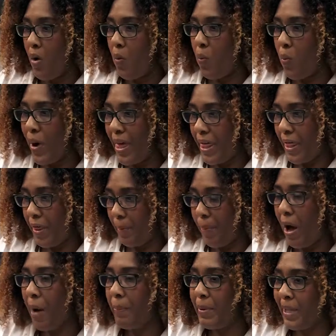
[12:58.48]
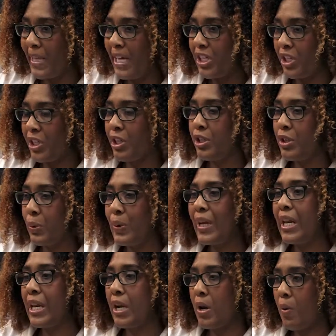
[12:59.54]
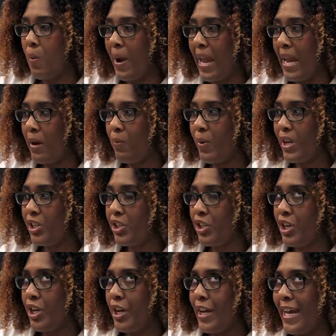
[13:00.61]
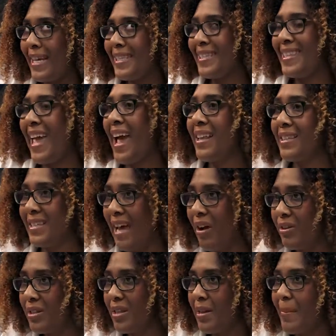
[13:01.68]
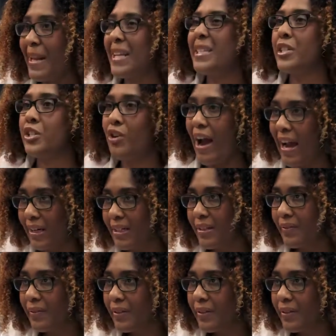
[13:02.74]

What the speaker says: with the population and doing it in a way in which it stands out to them and it's attractive.